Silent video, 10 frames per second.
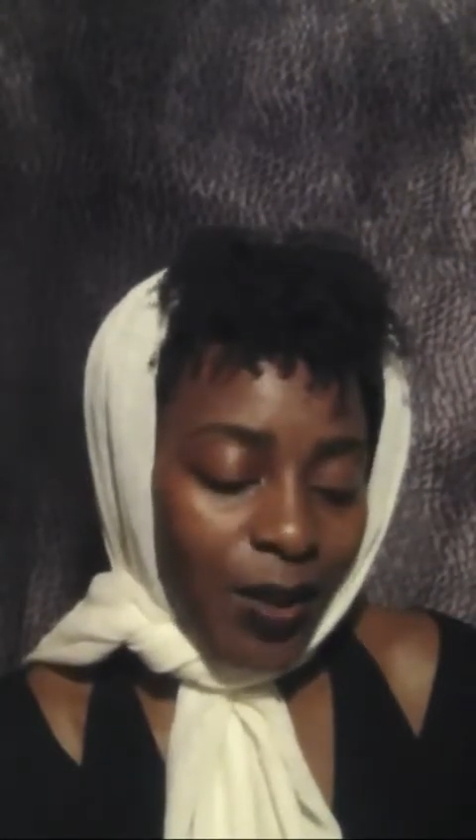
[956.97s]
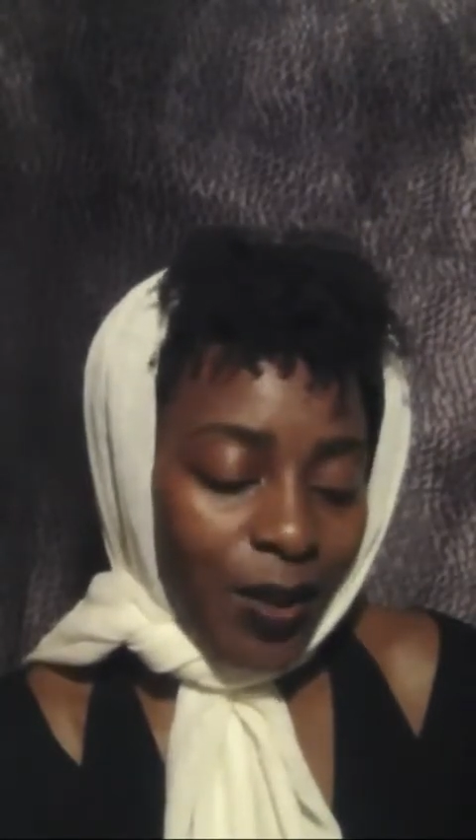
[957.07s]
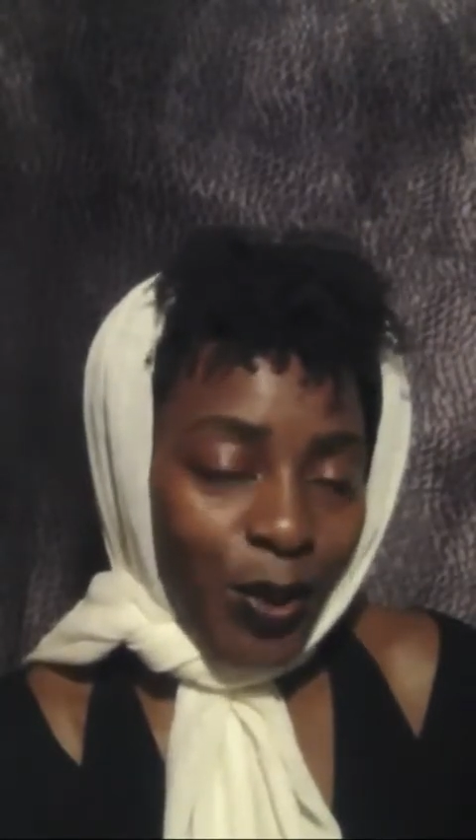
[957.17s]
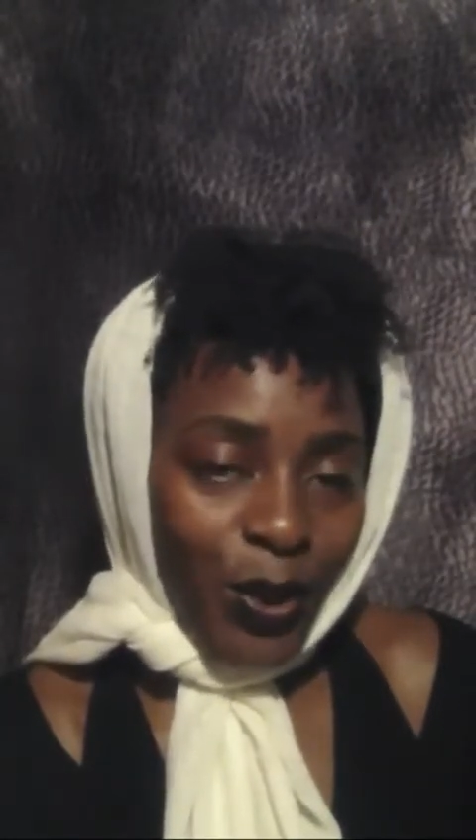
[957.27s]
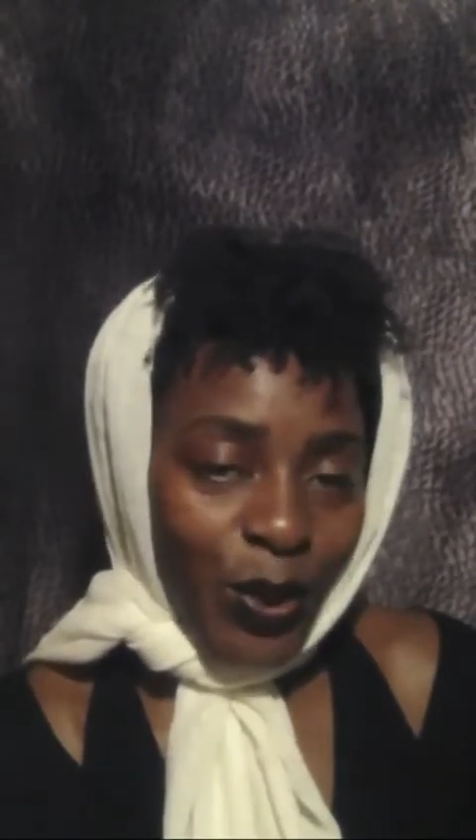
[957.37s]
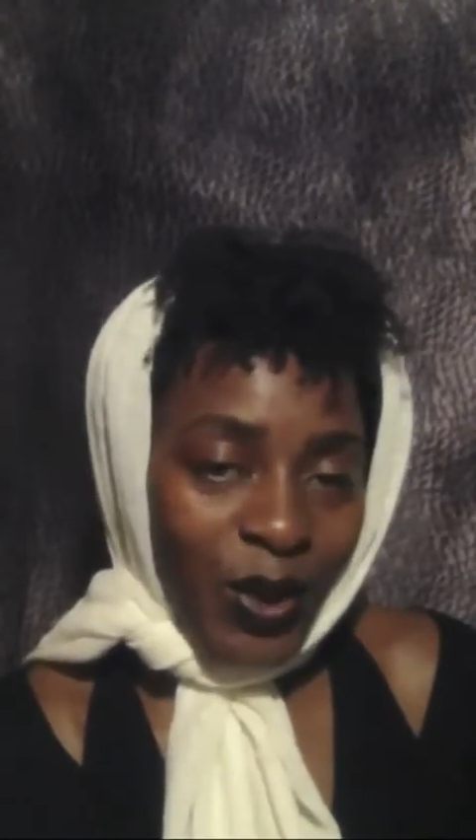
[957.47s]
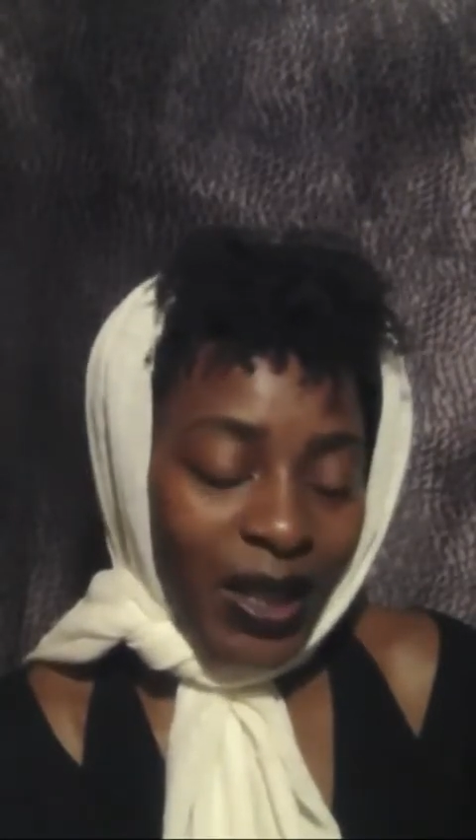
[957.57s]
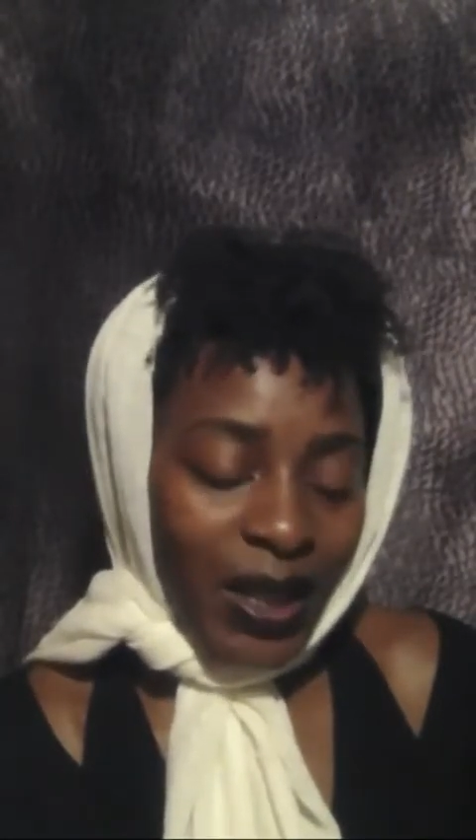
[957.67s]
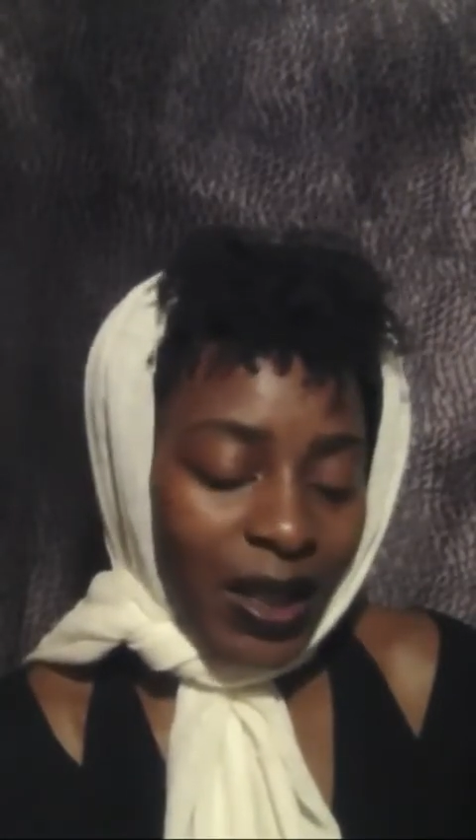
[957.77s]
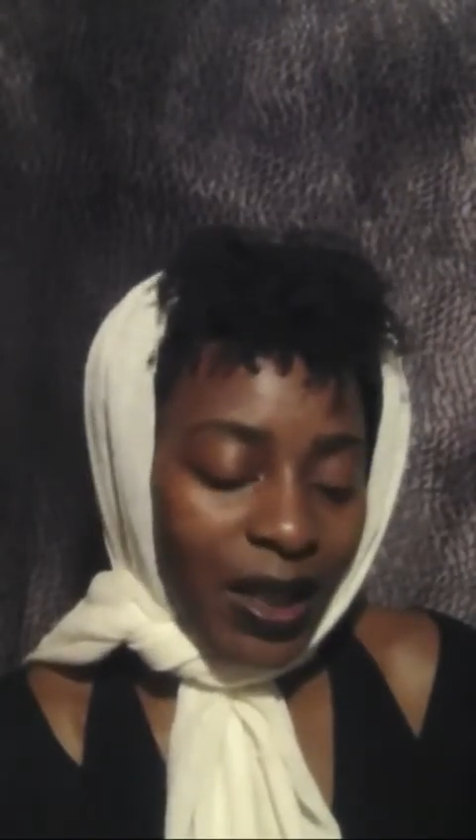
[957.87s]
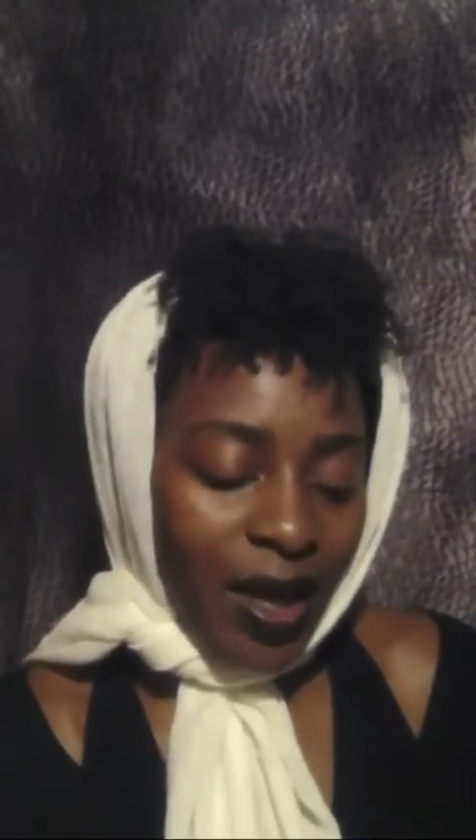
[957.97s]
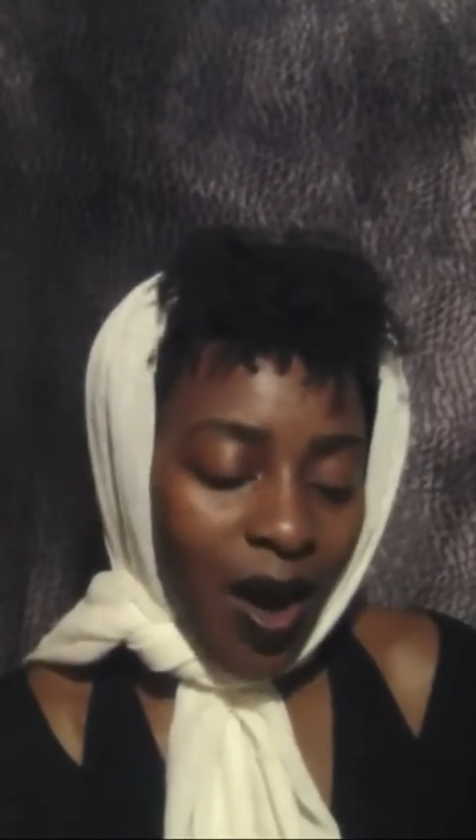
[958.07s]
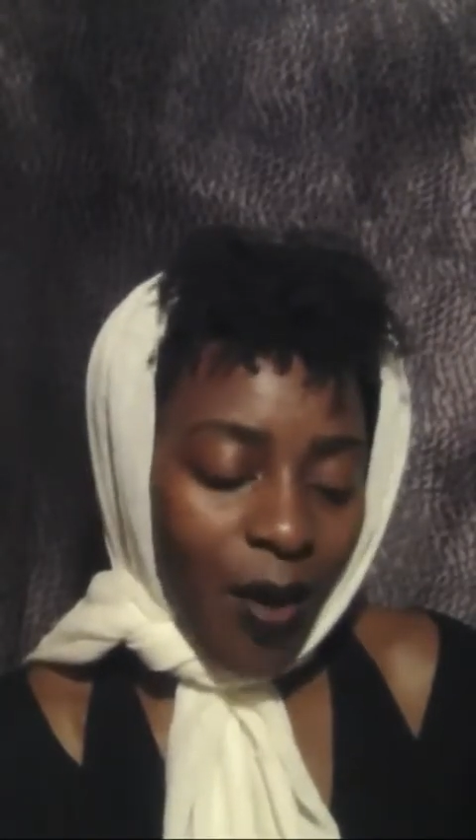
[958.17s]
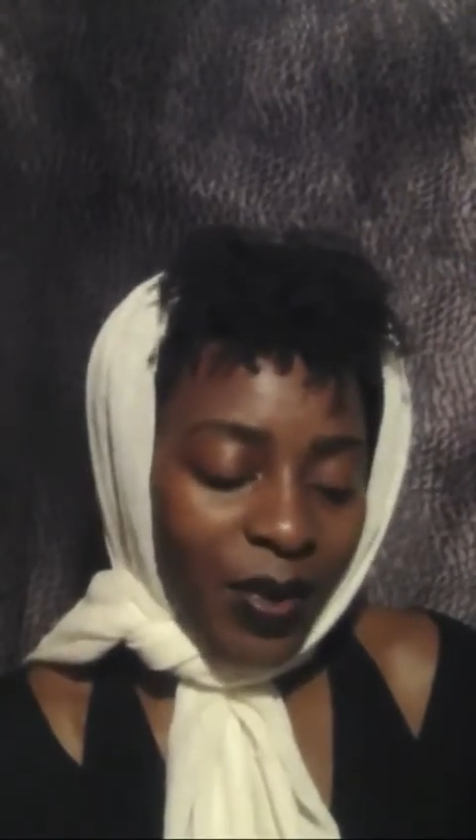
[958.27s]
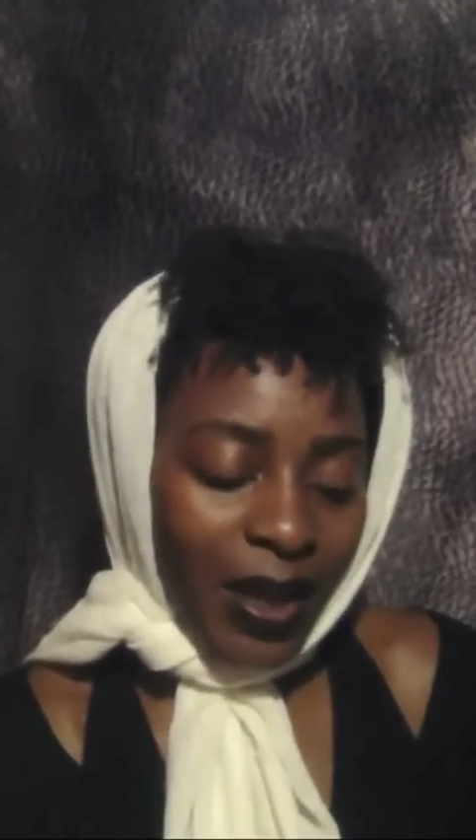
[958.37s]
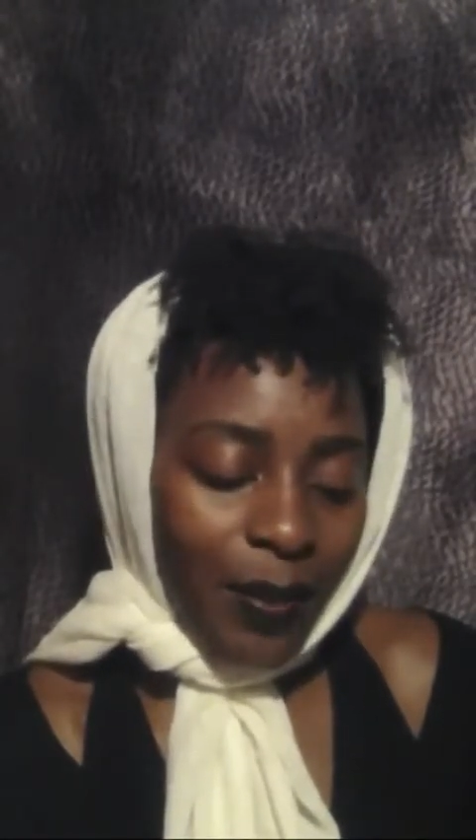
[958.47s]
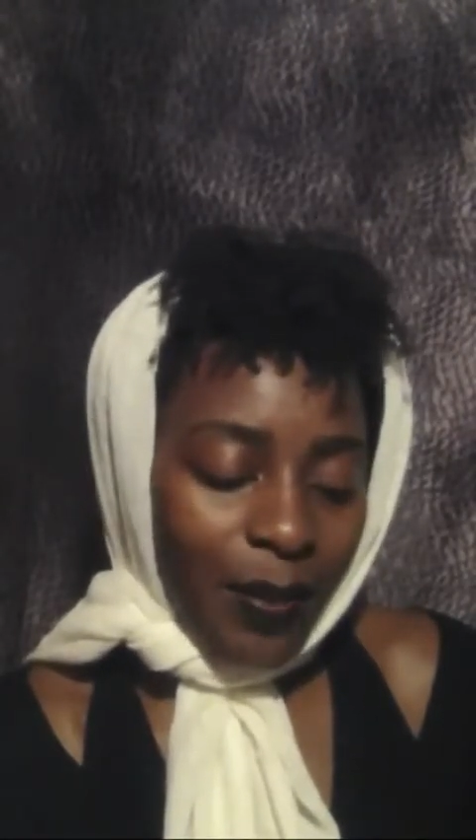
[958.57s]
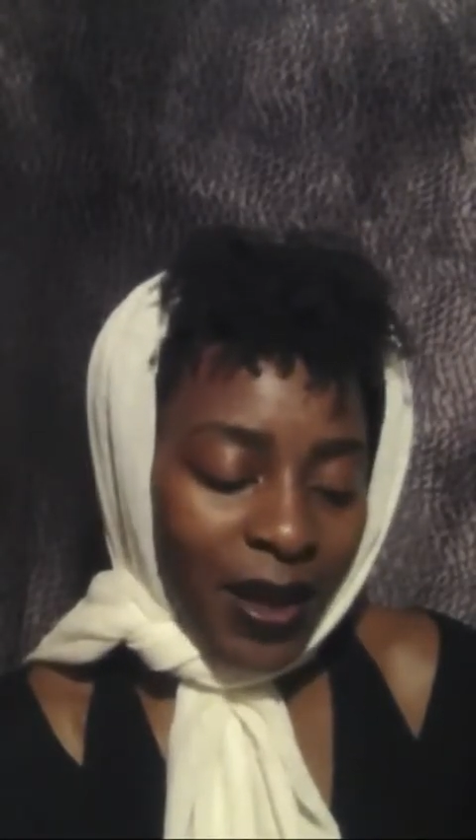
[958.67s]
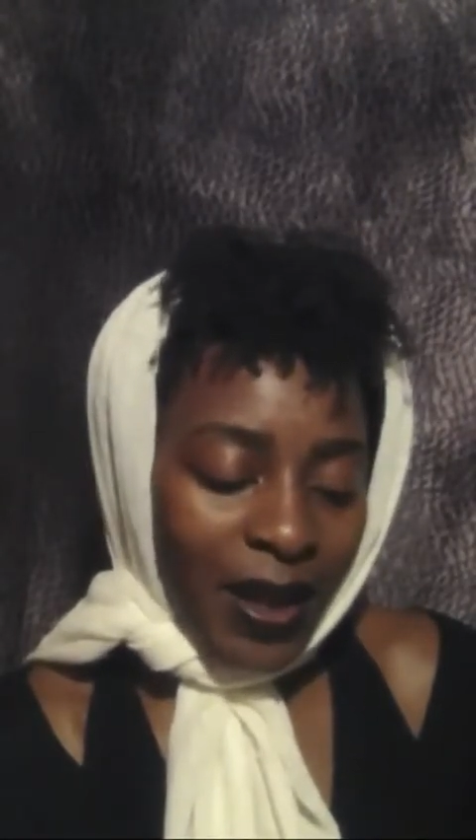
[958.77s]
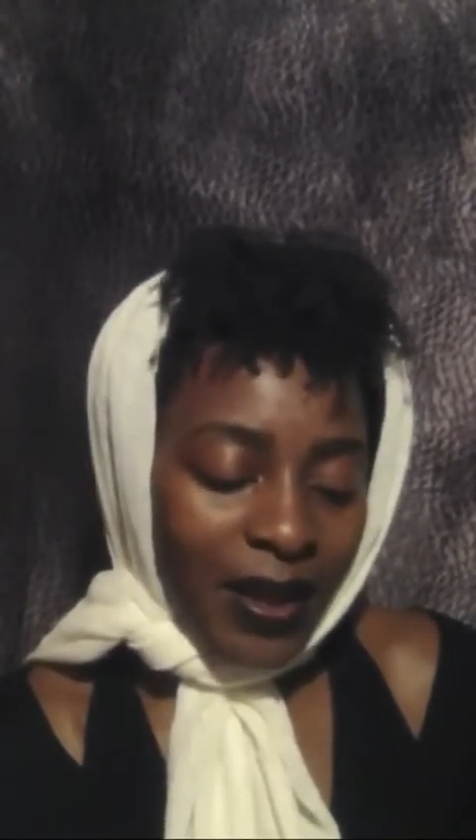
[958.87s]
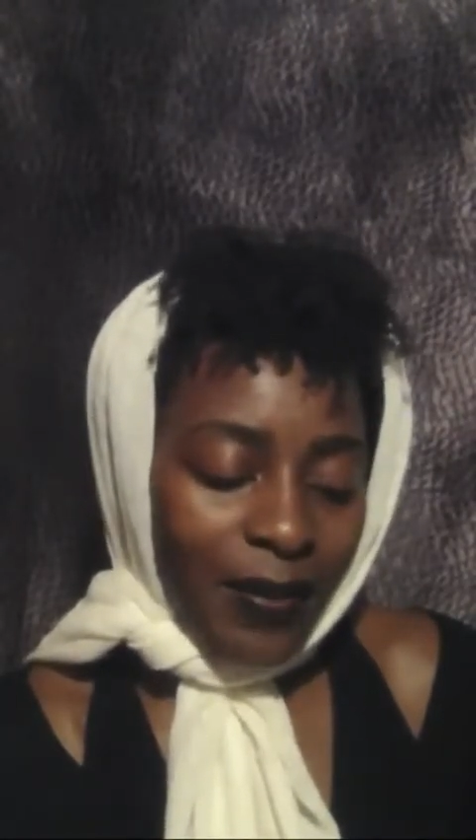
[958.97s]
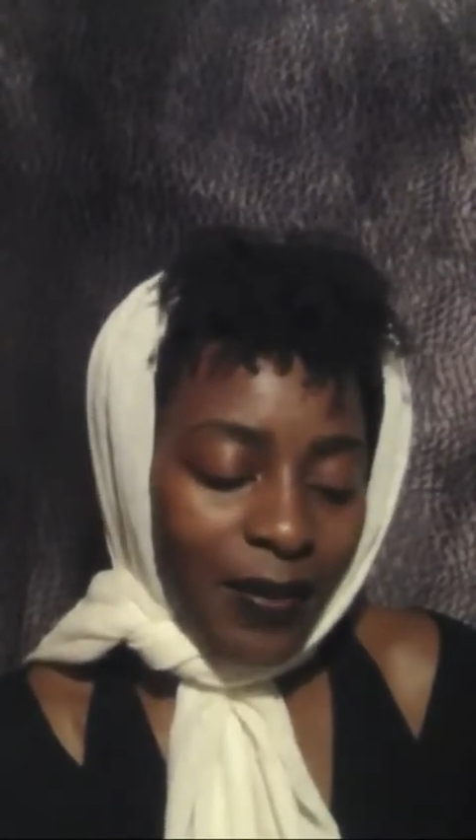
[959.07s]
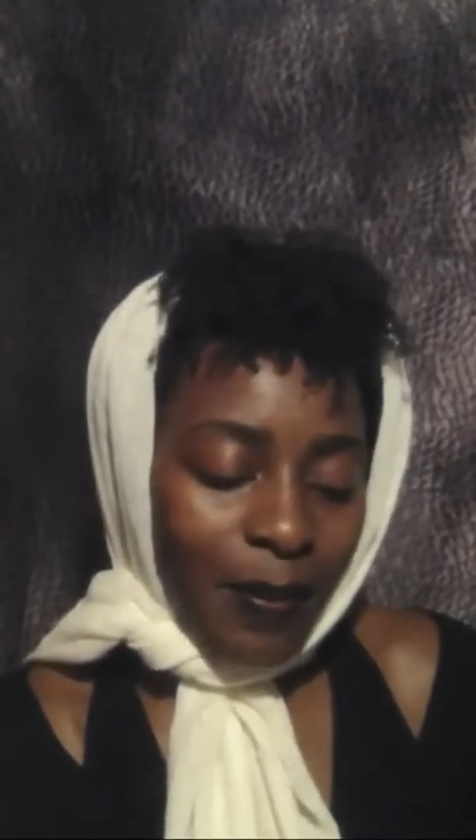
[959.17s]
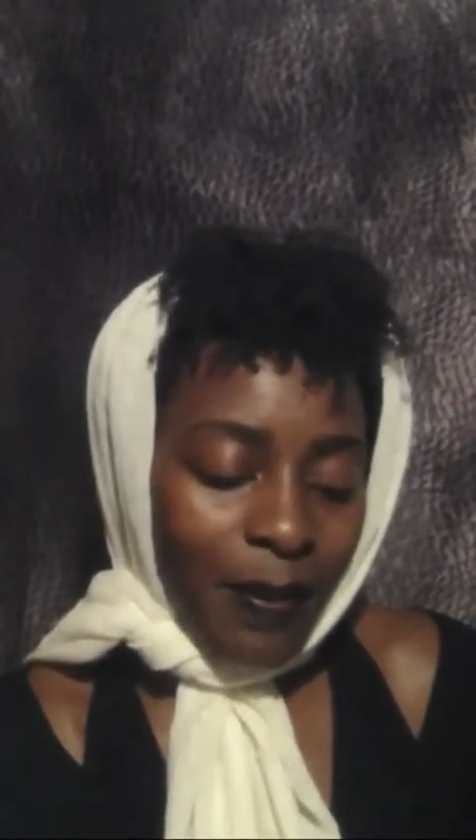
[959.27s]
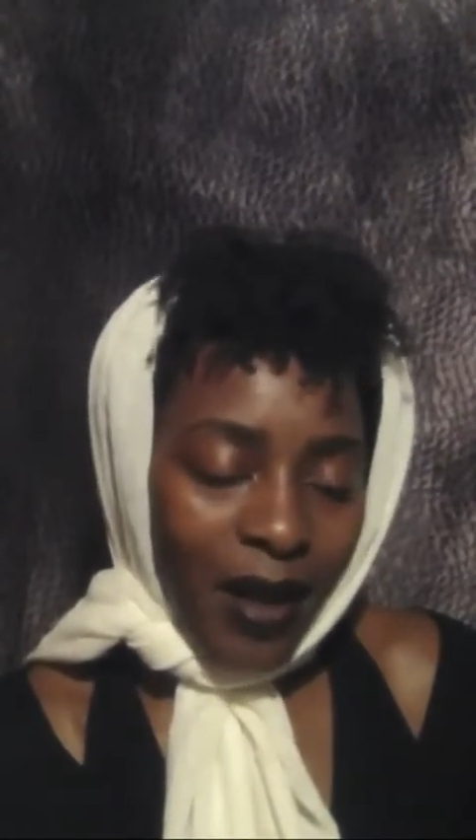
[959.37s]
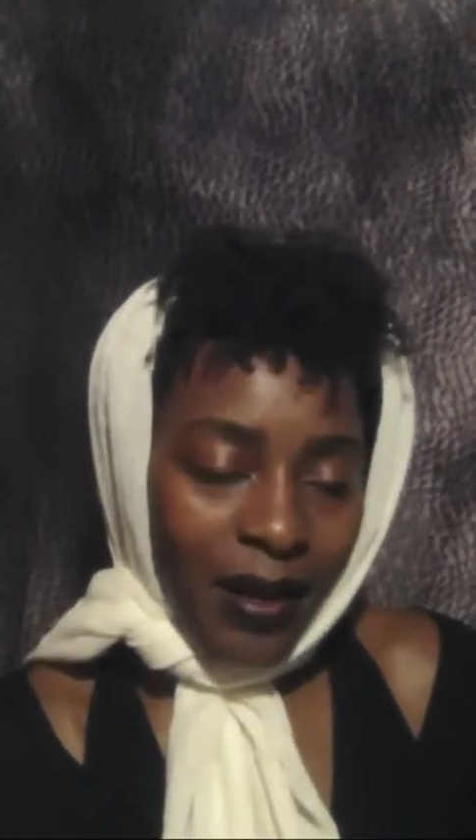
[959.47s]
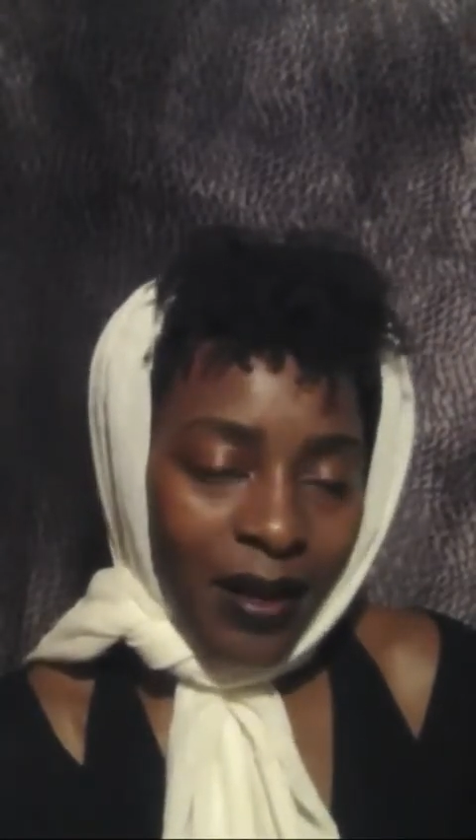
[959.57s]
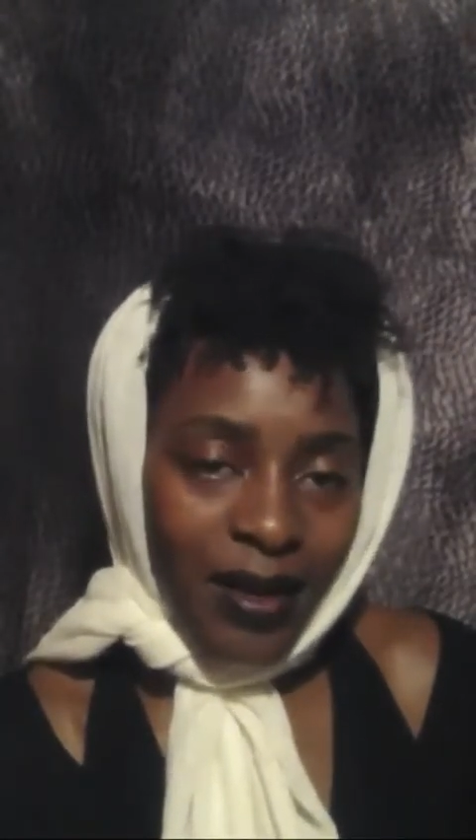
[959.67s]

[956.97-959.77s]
beauty, harmony, bliss, balance,